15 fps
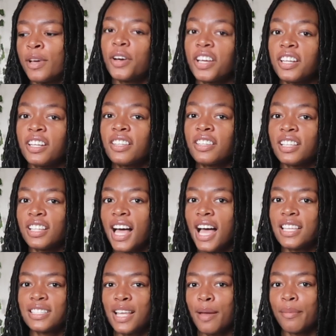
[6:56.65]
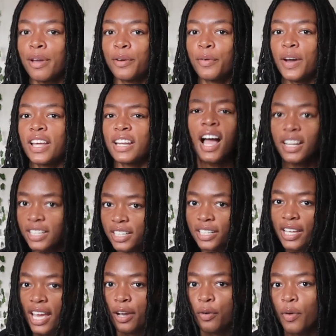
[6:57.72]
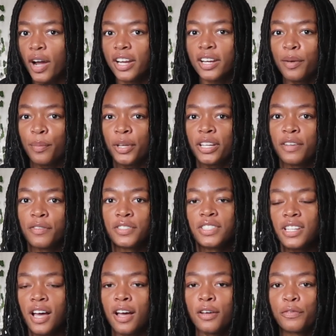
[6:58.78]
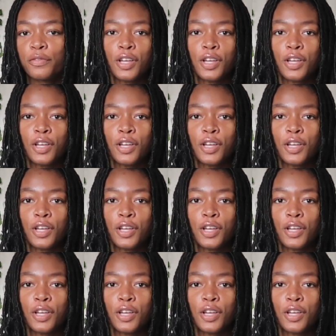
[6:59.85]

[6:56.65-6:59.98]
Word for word: but the last time I went, I did get quite a bit of stuff.